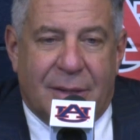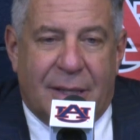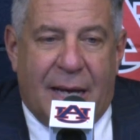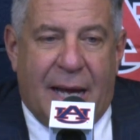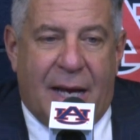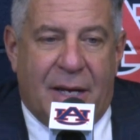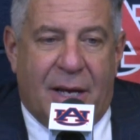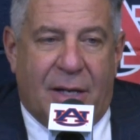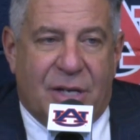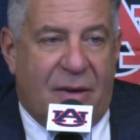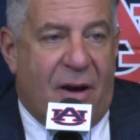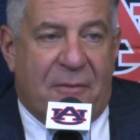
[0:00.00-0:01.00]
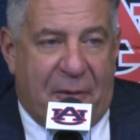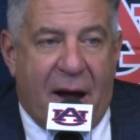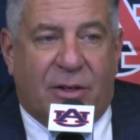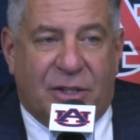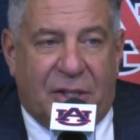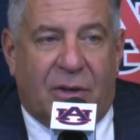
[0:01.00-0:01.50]
And uh, Javon
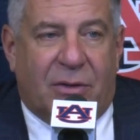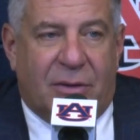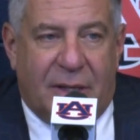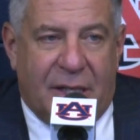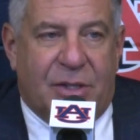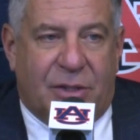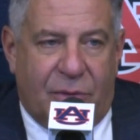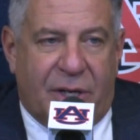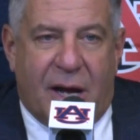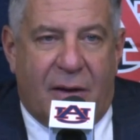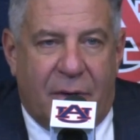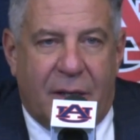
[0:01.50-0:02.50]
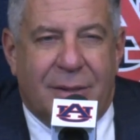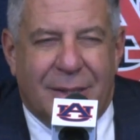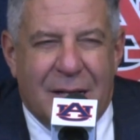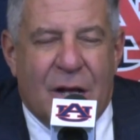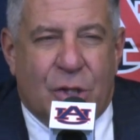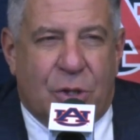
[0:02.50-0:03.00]
Franklin still is recovering.
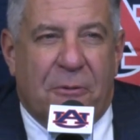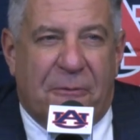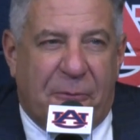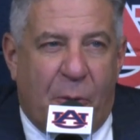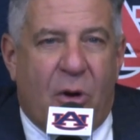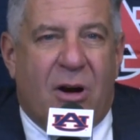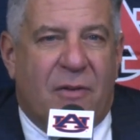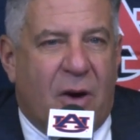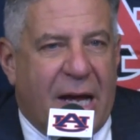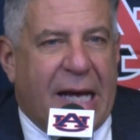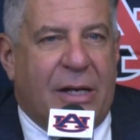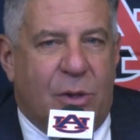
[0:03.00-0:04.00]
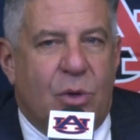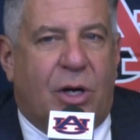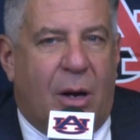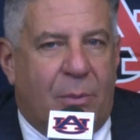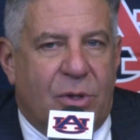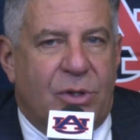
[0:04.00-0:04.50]
So four of our eight
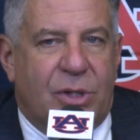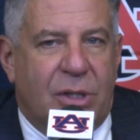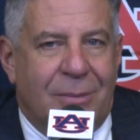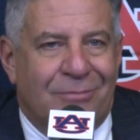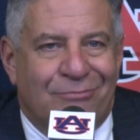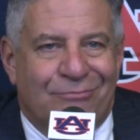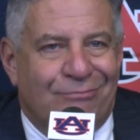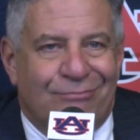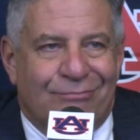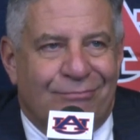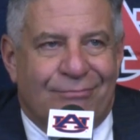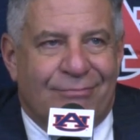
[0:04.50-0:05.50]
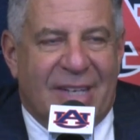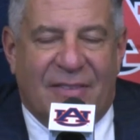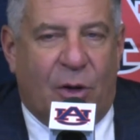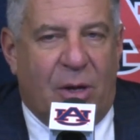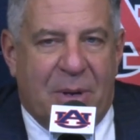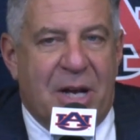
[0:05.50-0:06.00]
newcomers have
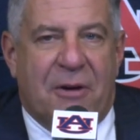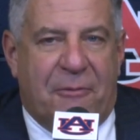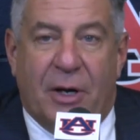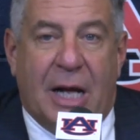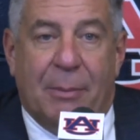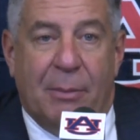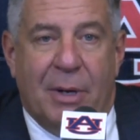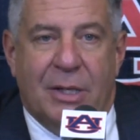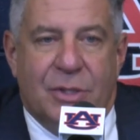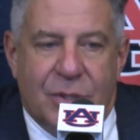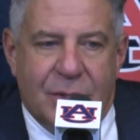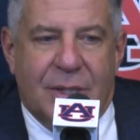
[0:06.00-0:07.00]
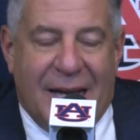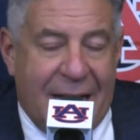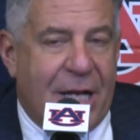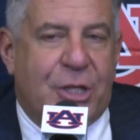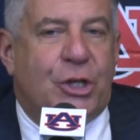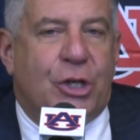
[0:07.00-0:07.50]
only been there for a couple months, and
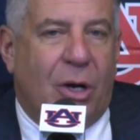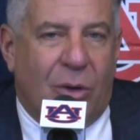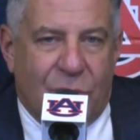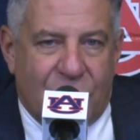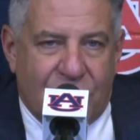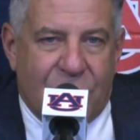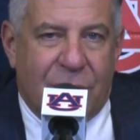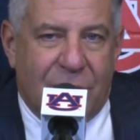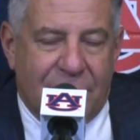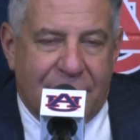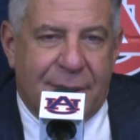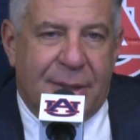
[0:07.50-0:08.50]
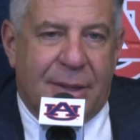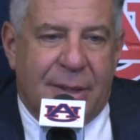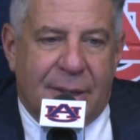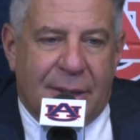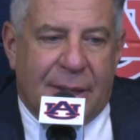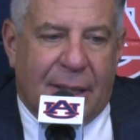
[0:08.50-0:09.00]
it shows.
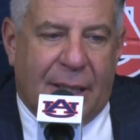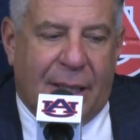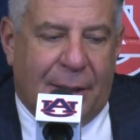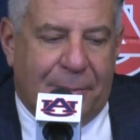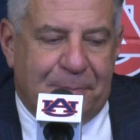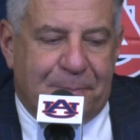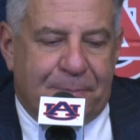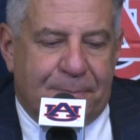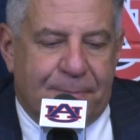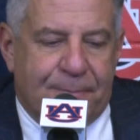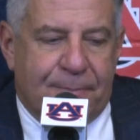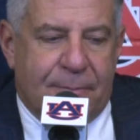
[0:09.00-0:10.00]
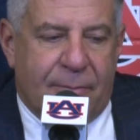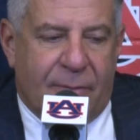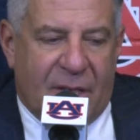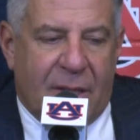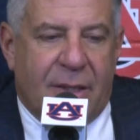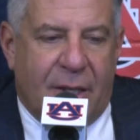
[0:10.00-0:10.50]
Um,
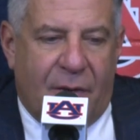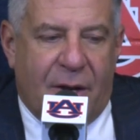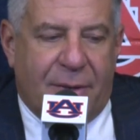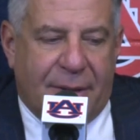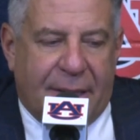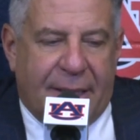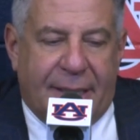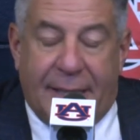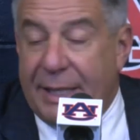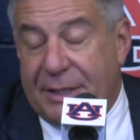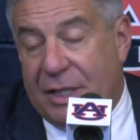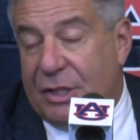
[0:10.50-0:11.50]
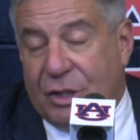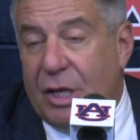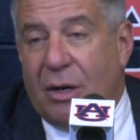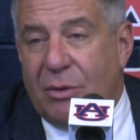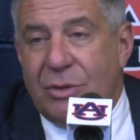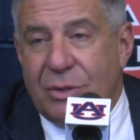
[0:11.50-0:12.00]
you know, and it just
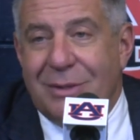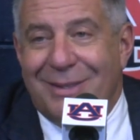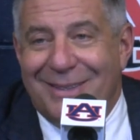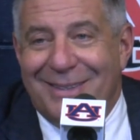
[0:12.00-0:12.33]
shows.